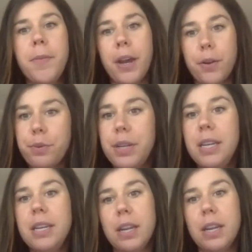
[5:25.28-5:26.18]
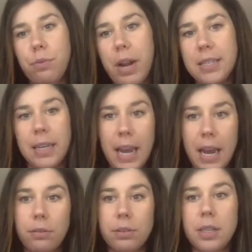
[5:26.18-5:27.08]
how to read and write
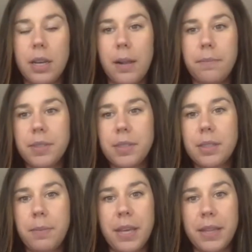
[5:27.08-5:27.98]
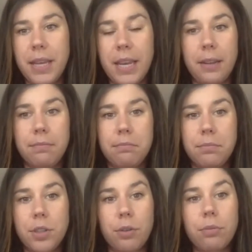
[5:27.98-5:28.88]
and count, um, something that
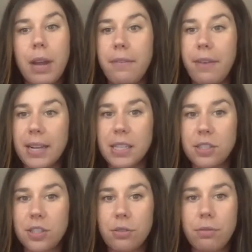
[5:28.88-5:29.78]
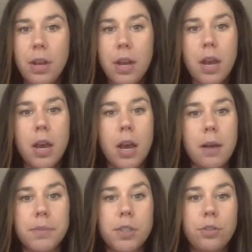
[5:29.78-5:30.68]
they don't have access to.
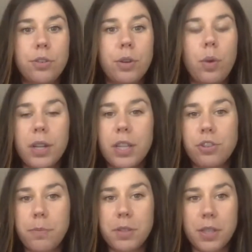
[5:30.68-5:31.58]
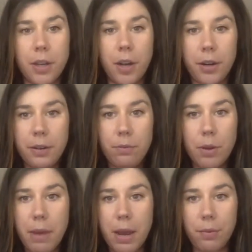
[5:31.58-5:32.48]
Um, so during one of the trips to the
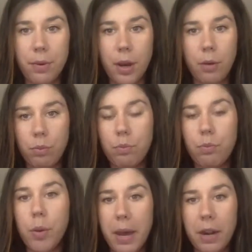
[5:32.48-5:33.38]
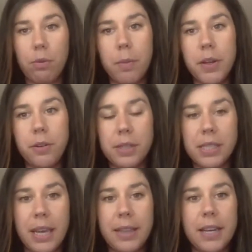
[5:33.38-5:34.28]
garden, we met a, we met a woman who
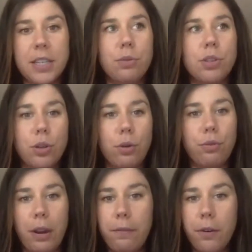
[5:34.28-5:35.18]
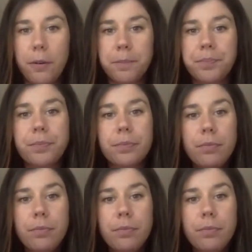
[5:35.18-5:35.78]
said that she was so grateful